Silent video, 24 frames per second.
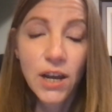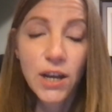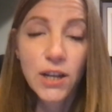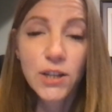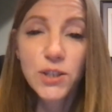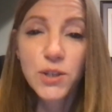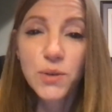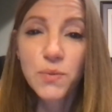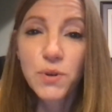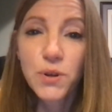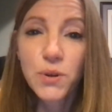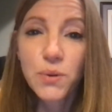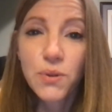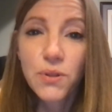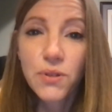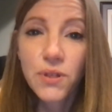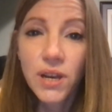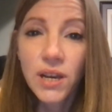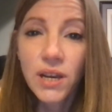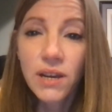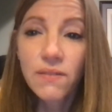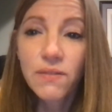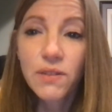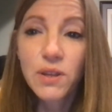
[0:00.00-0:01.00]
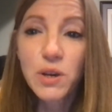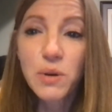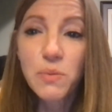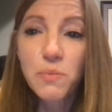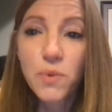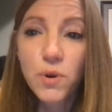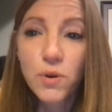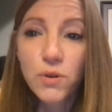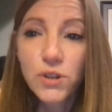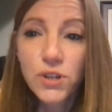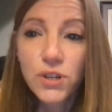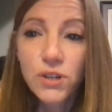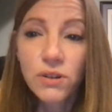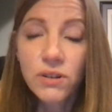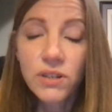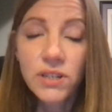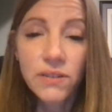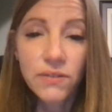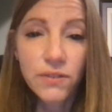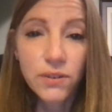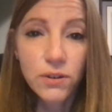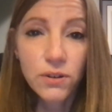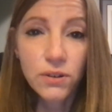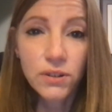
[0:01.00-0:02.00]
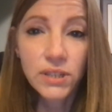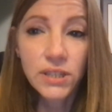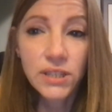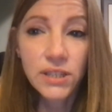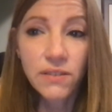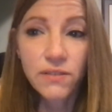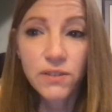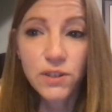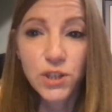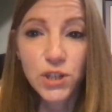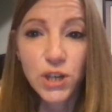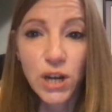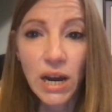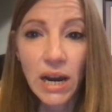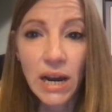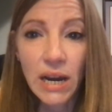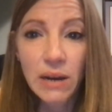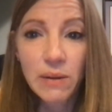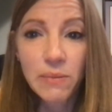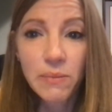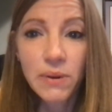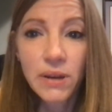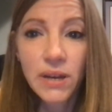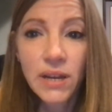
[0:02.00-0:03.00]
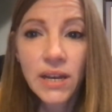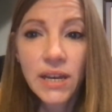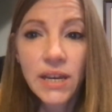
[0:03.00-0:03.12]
And so when you think of the emotional difficulties of the job,